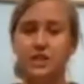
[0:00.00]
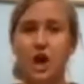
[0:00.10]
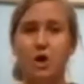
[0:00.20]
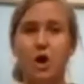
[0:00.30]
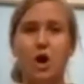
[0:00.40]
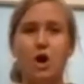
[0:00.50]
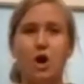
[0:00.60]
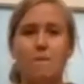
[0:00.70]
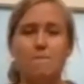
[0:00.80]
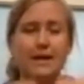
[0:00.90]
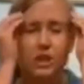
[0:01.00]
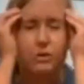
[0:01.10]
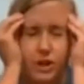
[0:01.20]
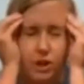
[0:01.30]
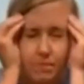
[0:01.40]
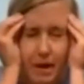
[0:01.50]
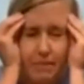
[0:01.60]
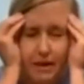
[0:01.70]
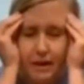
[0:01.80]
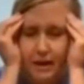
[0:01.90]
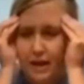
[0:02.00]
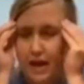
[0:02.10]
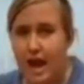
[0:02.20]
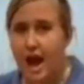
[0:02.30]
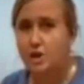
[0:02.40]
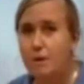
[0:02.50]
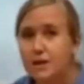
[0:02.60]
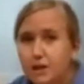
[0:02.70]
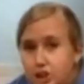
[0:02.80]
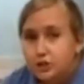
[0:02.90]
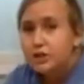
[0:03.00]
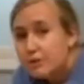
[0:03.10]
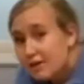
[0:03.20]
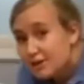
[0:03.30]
So picture when you're a baby and you put your shoe in your